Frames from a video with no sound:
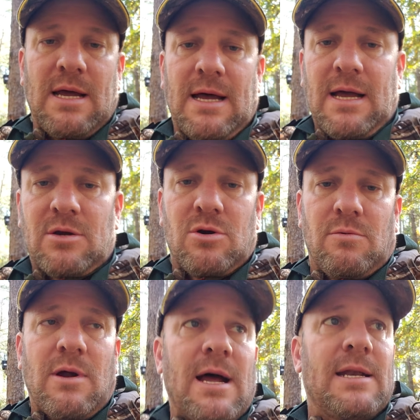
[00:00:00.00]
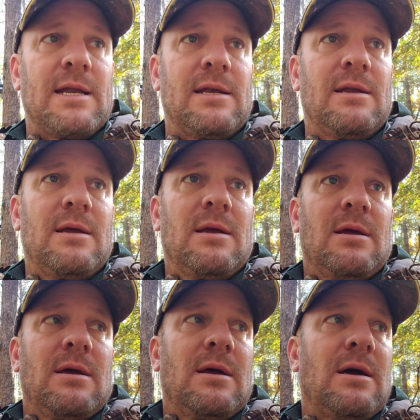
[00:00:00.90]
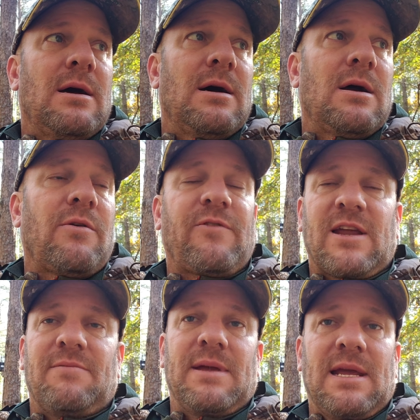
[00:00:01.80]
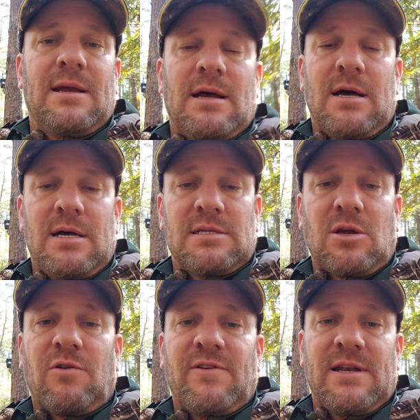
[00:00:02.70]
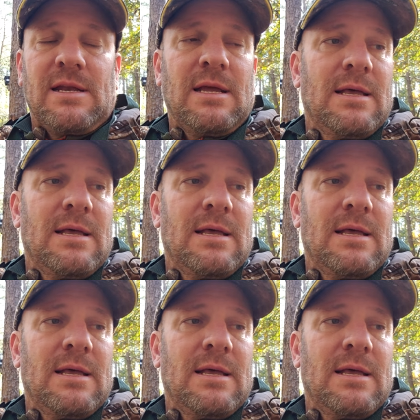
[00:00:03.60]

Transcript: I grew up riding and surfing,